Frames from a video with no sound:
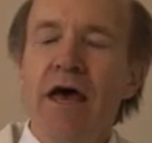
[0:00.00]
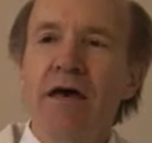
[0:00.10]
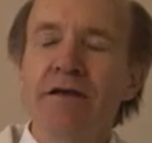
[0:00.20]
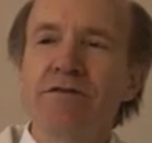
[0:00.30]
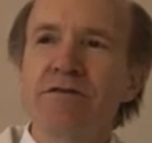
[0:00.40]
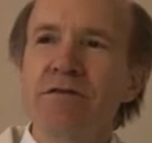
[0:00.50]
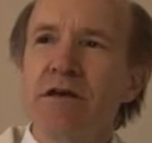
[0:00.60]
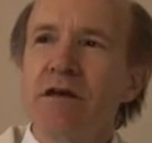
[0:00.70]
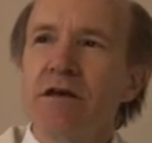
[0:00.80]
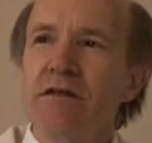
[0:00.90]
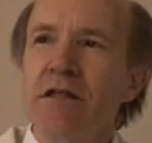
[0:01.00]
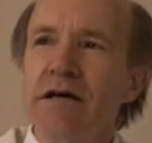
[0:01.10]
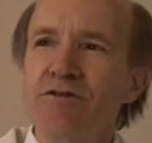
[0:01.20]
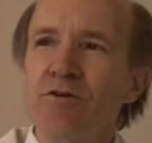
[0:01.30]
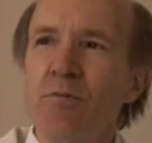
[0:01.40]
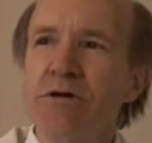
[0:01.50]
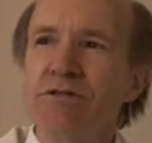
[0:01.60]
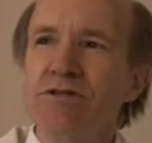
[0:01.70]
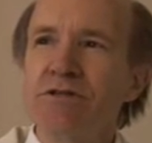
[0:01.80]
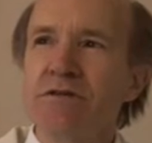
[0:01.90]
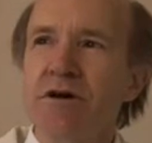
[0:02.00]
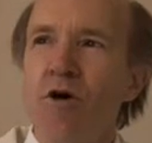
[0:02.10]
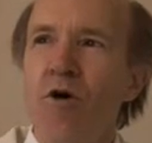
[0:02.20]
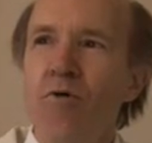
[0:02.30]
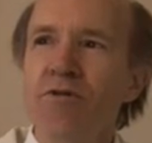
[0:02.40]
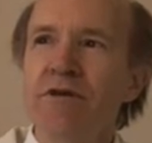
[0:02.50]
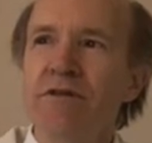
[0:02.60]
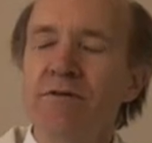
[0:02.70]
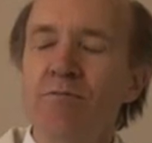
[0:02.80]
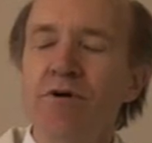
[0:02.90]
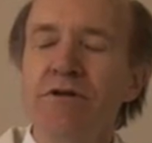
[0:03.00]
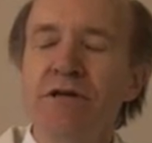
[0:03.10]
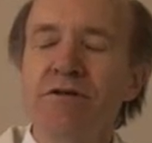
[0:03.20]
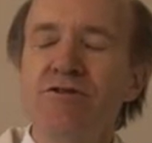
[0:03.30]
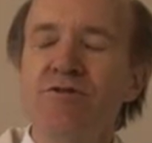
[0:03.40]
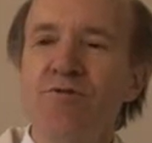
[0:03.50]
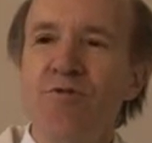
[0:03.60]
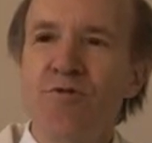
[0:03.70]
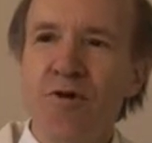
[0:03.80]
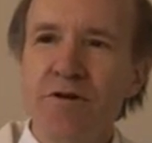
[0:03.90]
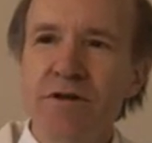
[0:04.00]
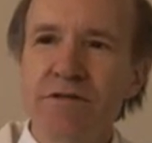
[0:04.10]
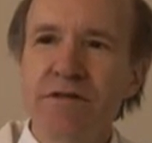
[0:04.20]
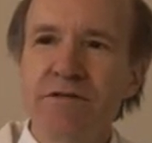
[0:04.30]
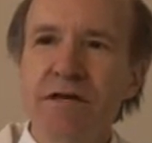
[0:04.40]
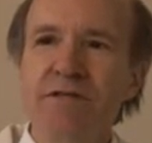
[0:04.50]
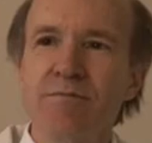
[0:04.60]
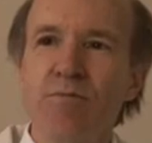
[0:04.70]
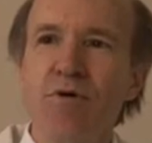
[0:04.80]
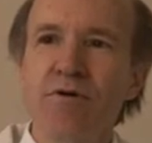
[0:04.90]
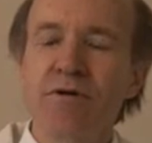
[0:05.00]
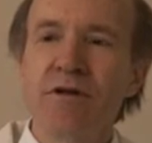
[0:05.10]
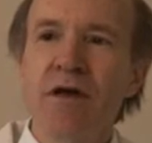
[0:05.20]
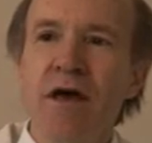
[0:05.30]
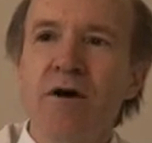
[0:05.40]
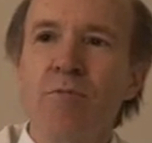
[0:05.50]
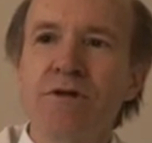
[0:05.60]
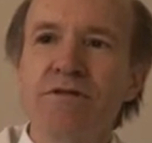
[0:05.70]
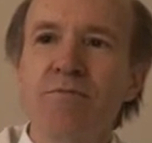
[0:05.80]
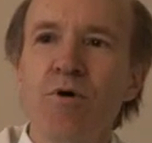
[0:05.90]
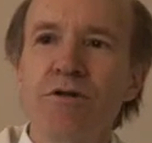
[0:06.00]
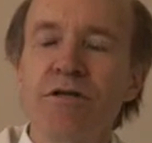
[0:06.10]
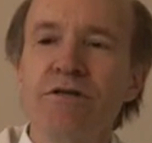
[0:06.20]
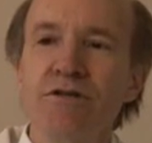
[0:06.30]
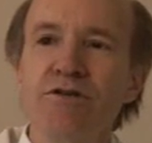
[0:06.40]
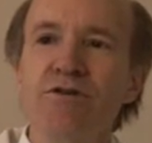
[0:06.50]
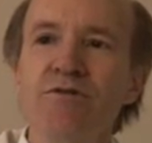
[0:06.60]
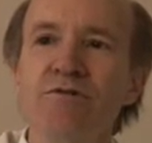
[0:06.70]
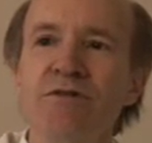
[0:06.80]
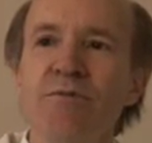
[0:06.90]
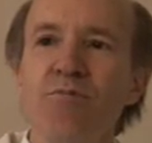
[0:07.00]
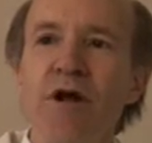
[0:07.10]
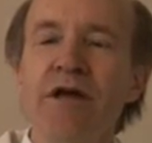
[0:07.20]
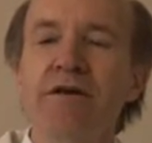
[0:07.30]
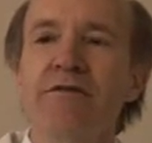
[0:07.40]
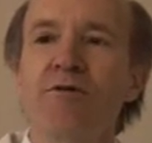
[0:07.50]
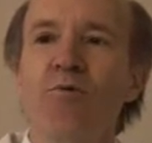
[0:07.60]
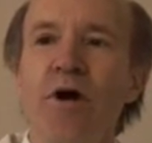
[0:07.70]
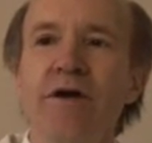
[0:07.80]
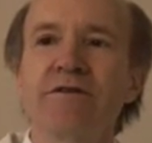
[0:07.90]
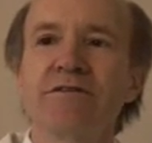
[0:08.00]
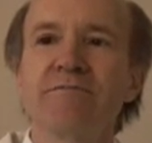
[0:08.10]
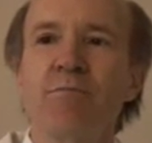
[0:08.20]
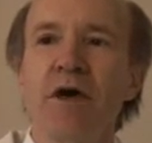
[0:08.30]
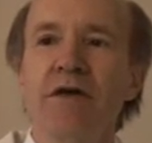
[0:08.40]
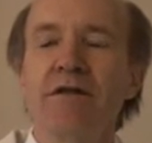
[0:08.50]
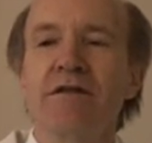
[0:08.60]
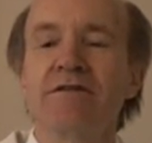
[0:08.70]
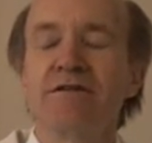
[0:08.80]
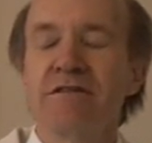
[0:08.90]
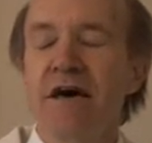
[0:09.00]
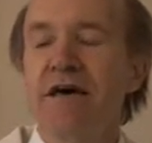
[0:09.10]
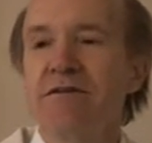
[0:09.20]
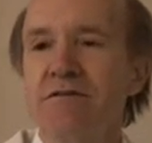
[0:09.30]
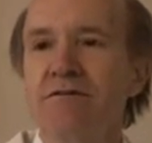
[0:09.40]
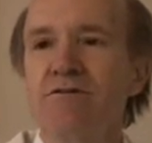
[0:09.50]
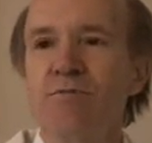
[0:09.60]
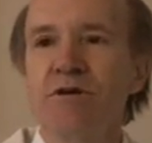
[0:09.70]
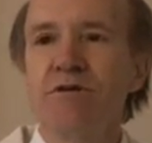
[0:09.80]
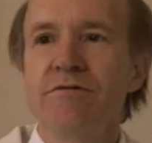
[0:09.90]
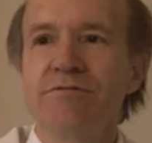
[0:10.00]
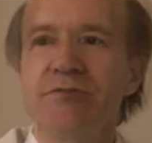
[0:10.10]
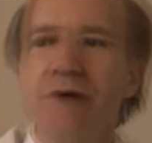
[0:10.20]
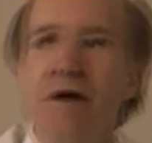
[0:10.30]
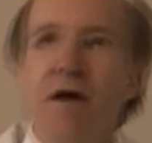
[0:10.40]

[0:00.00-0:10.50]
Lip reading: And it's not so much only the ability to focus, because that's important, but it's the ability to use the brain the way it's been designed to be used.